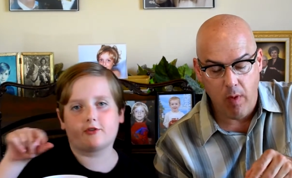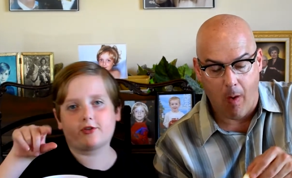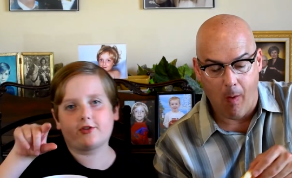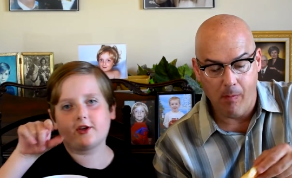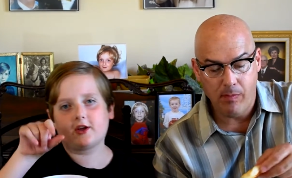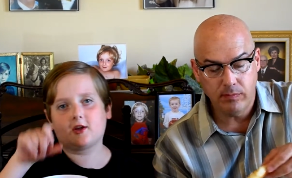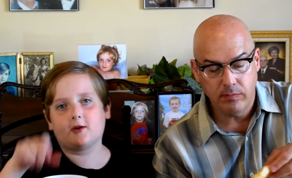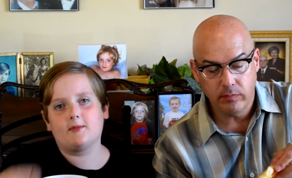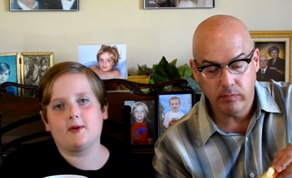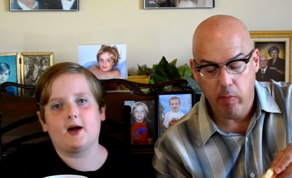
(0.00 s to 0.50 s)
Speaker 1: think
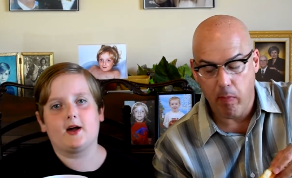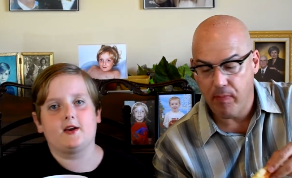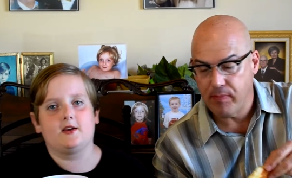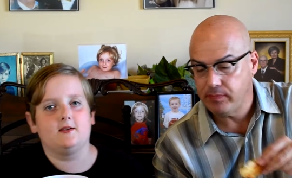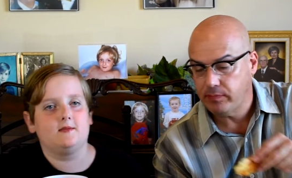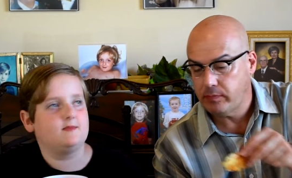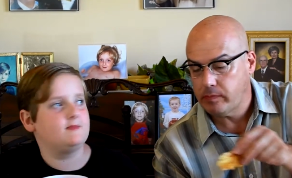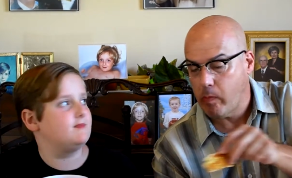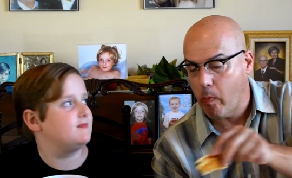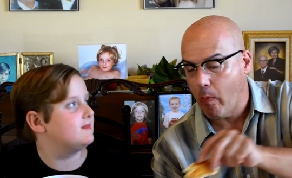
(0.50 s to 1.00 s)
about it.
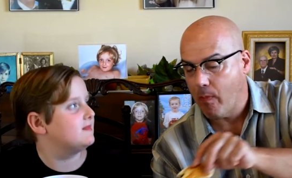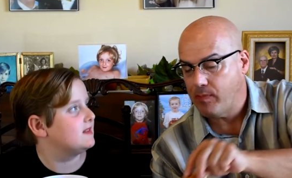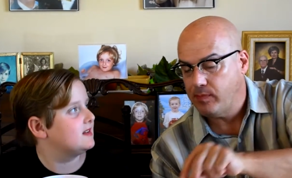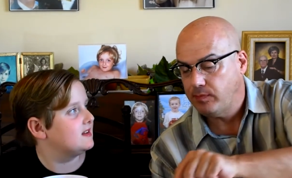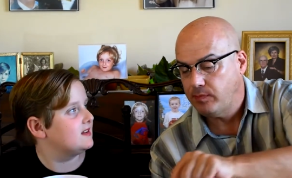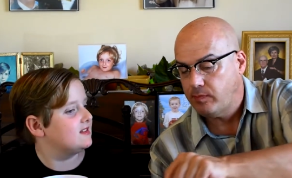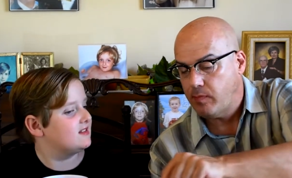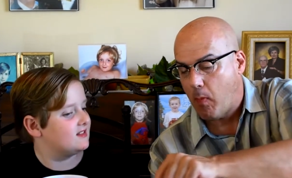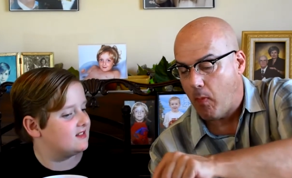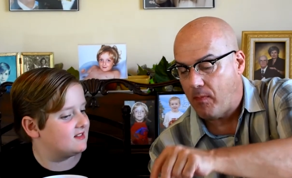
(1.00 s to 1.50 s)

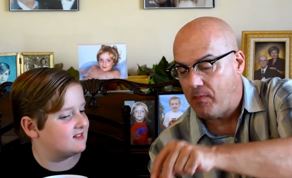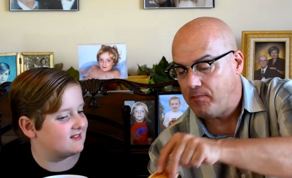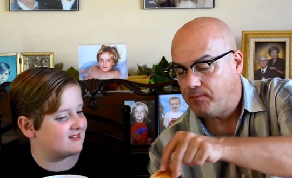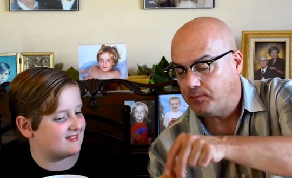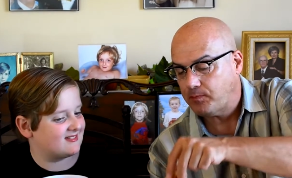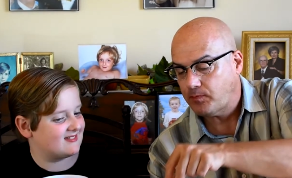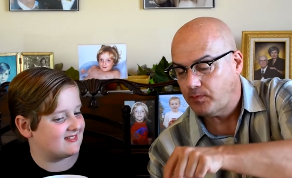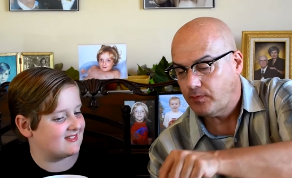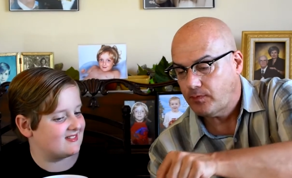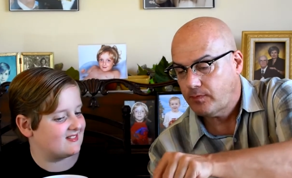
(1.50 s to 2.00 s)

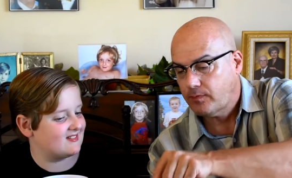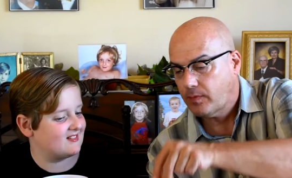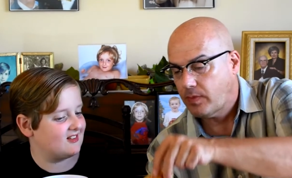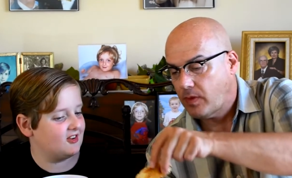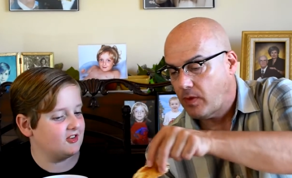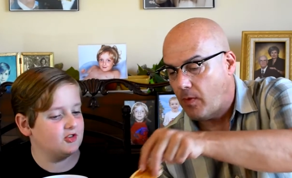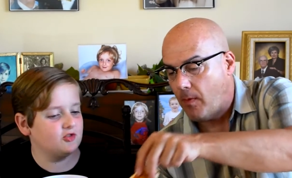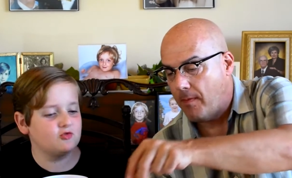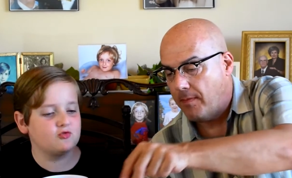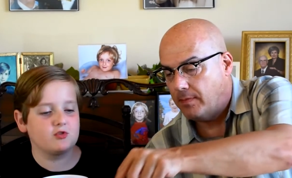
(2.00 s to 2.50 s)

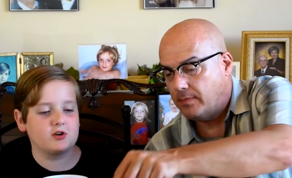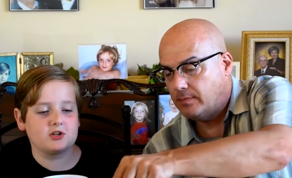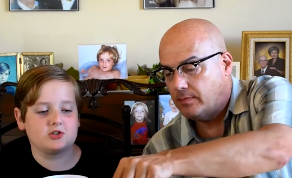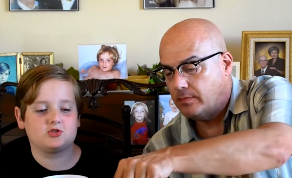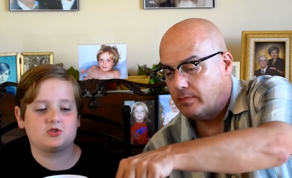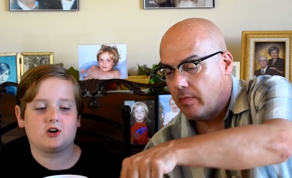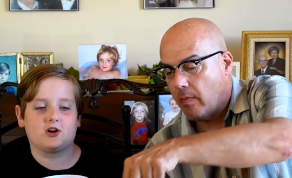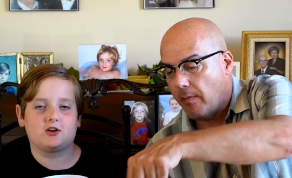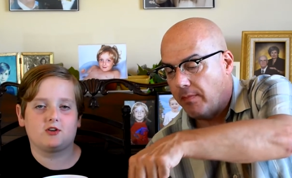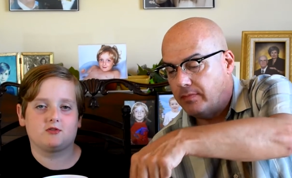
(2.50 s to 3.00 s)
You
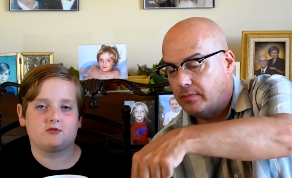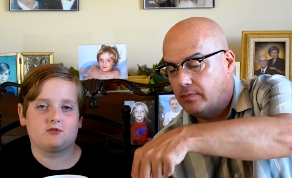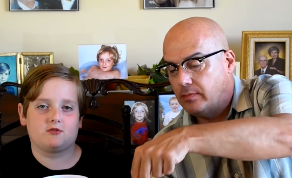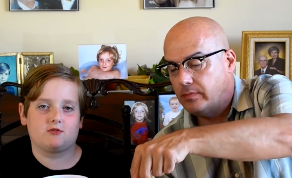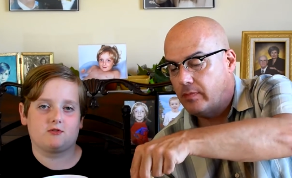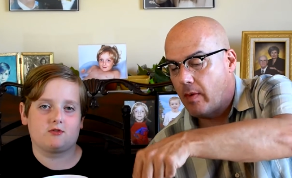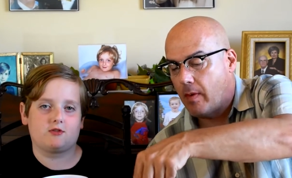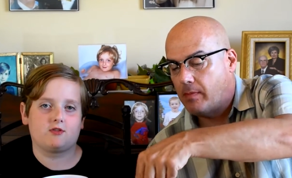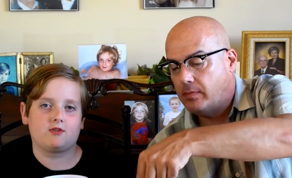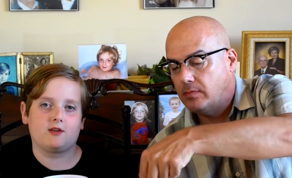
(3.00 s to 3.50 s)
restaurant
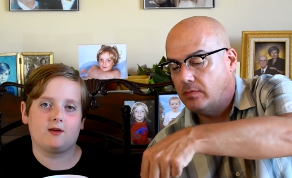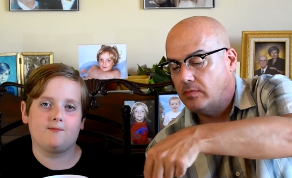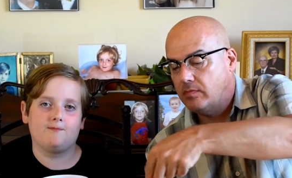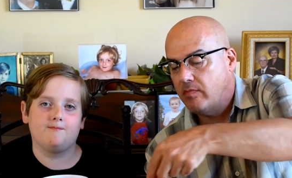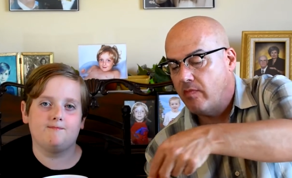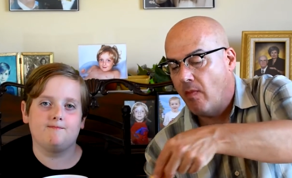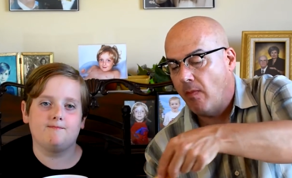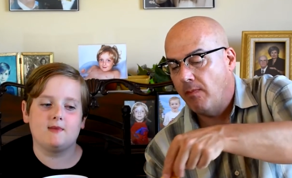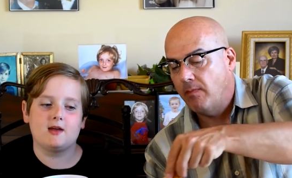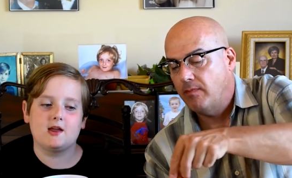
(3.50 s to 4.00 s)
owners that
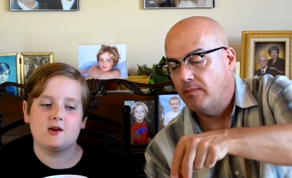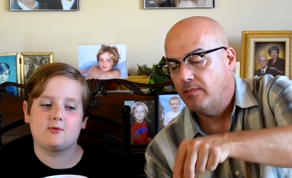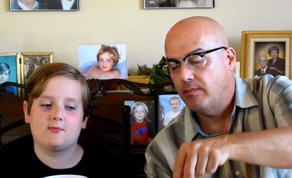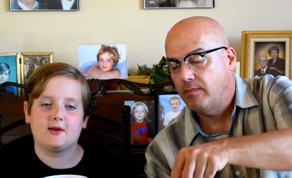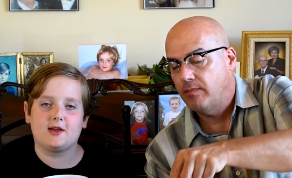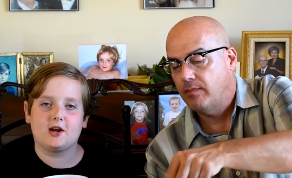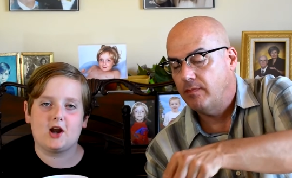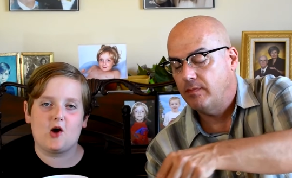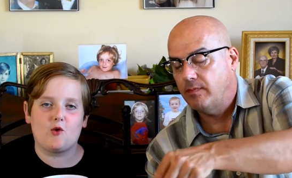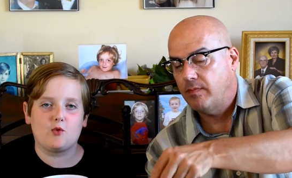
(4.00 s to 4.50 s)
may or may
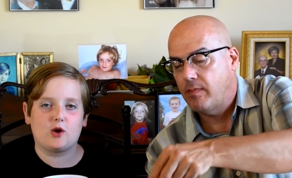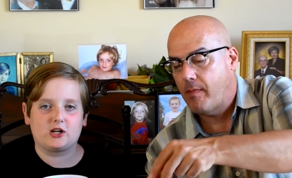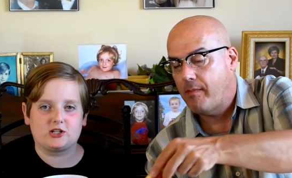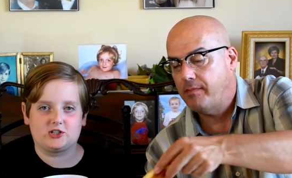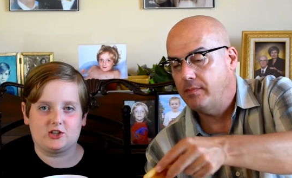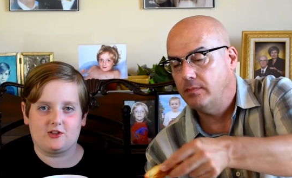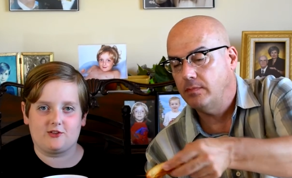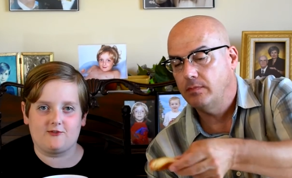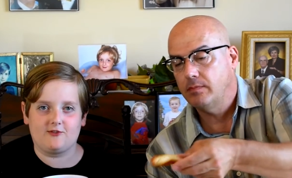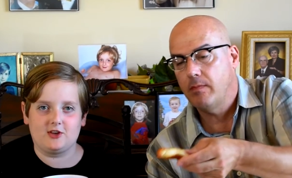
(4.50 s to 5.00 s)
not watch
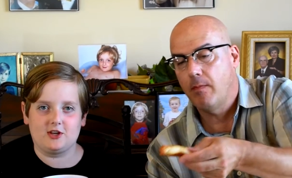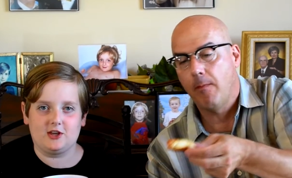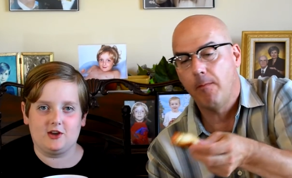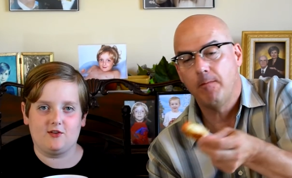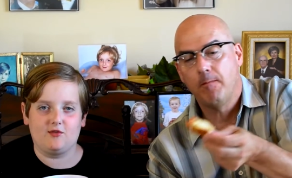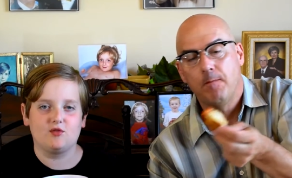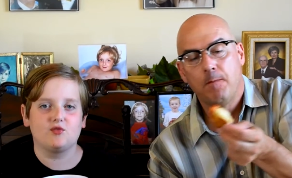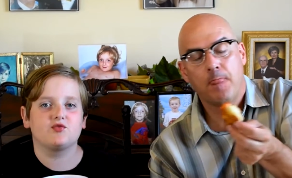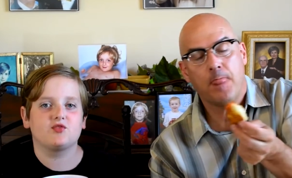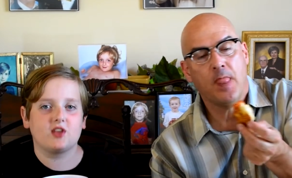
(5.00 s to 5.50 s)
this video,
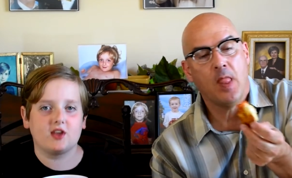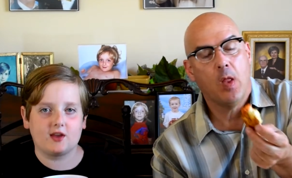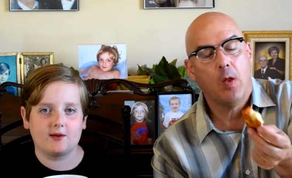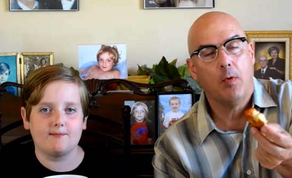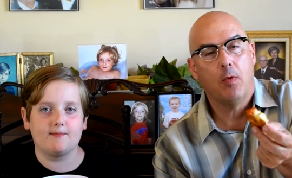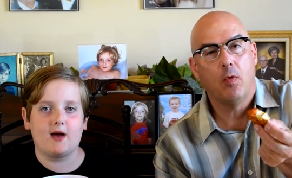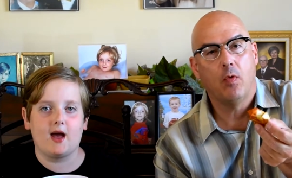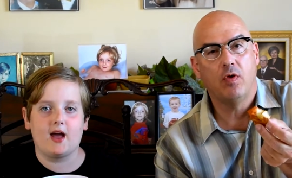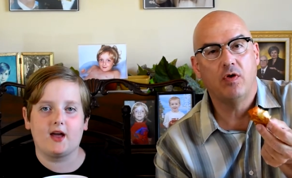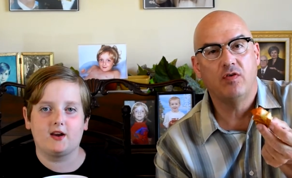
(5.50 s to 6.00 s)
think about it.
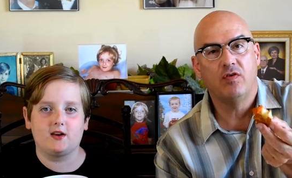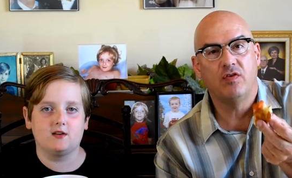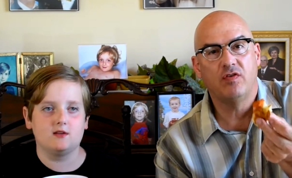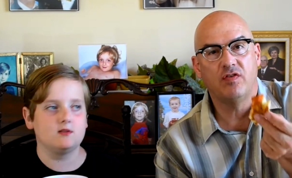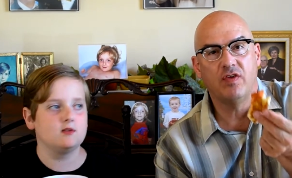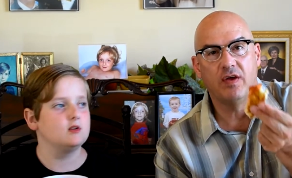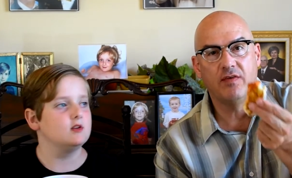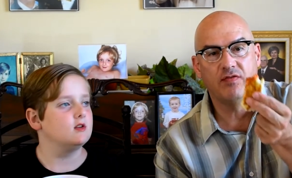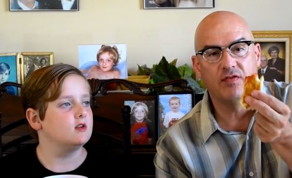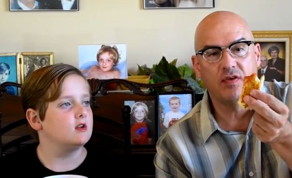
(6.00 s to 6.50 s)
Or you
Speaker 2: just
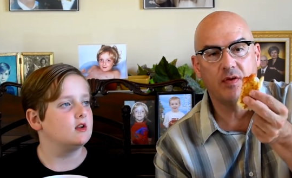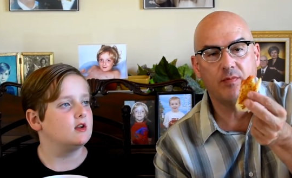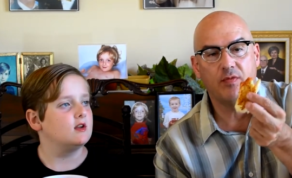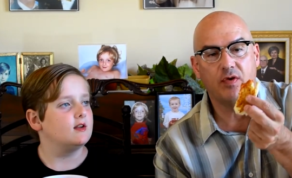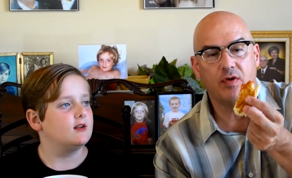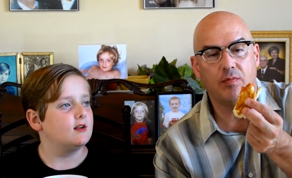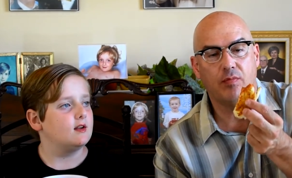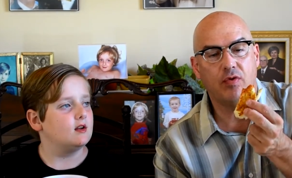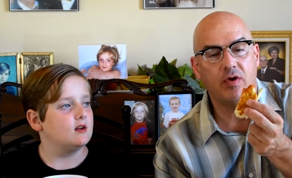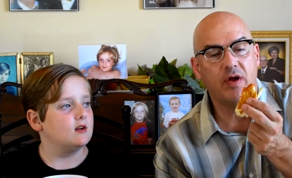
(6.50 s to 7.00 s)
save some of your
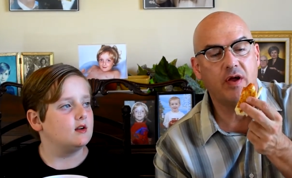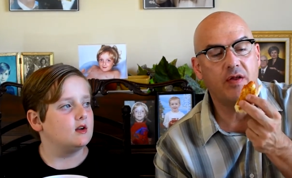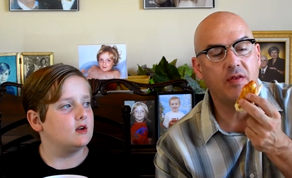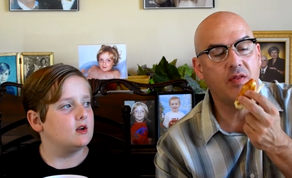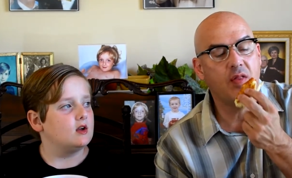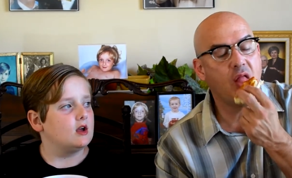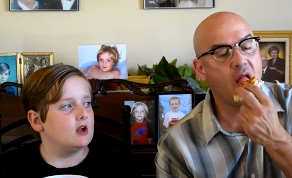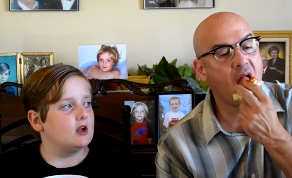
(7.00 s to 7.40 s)
bread.